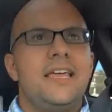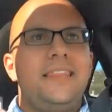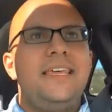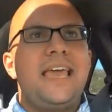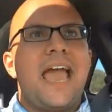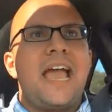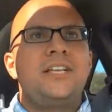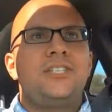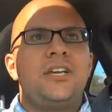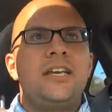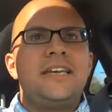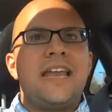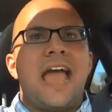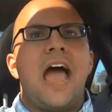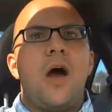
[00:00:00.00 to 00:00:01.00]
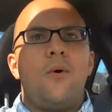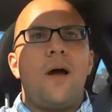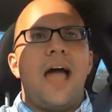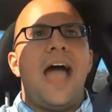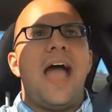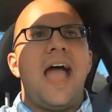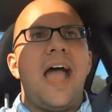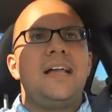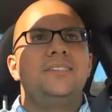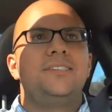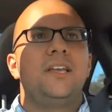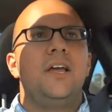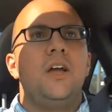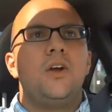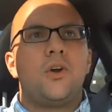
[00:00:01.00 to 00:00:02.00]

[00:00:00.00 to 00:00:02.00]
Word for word: the engine now has